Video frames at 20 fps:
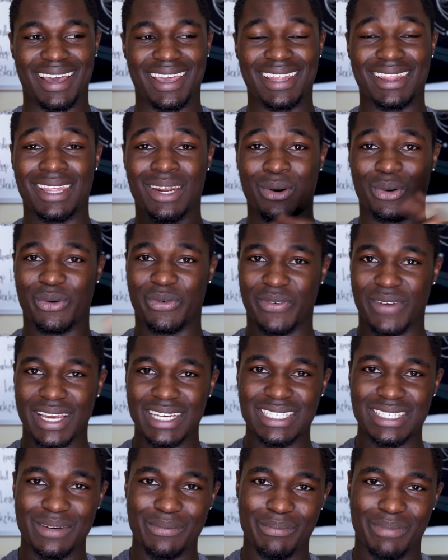hit the
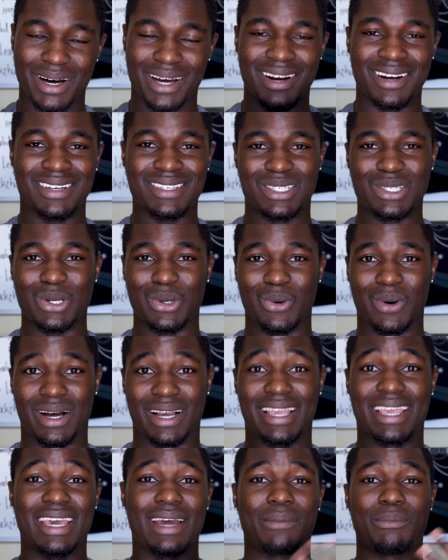notification button to
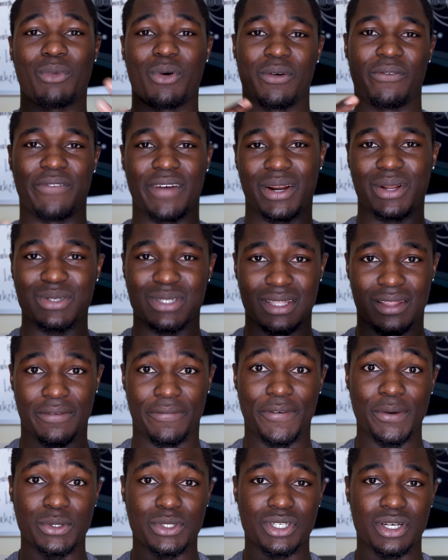get more videos in the
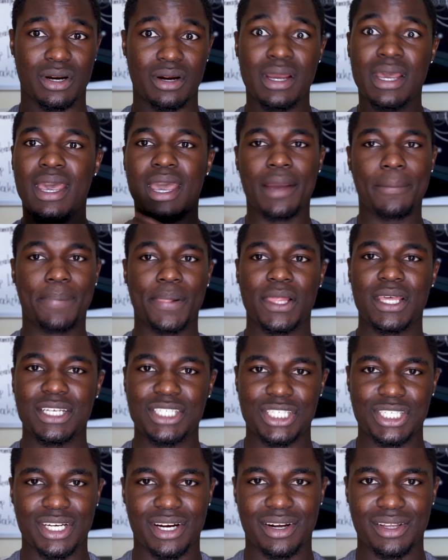future, and please
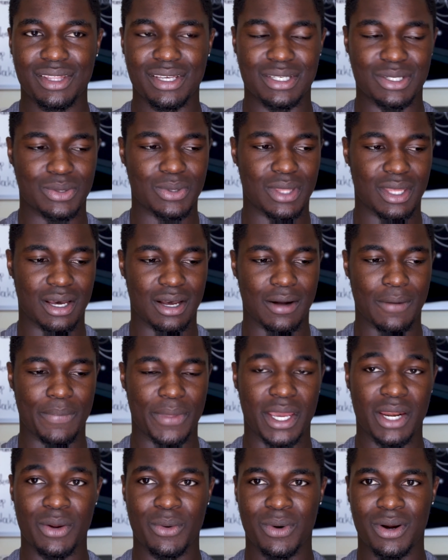share this with
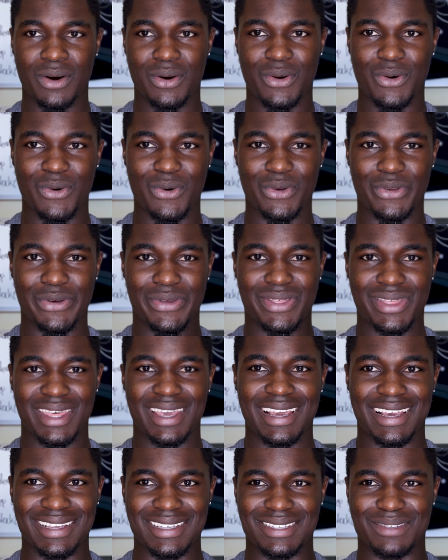anyone who you
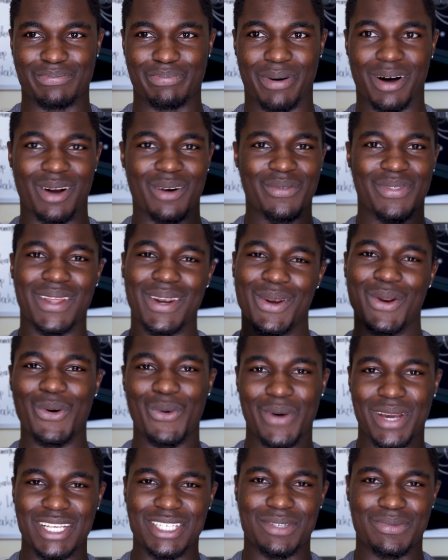think is part of the
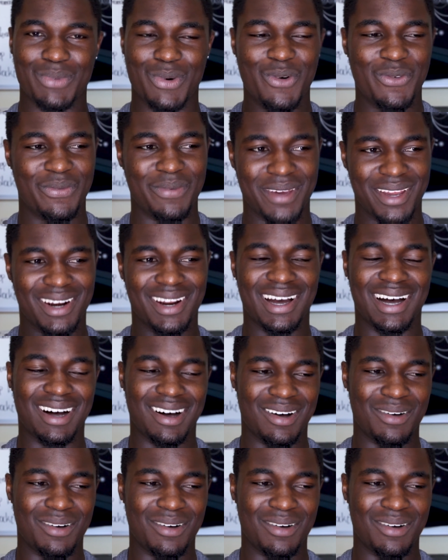New Age movement.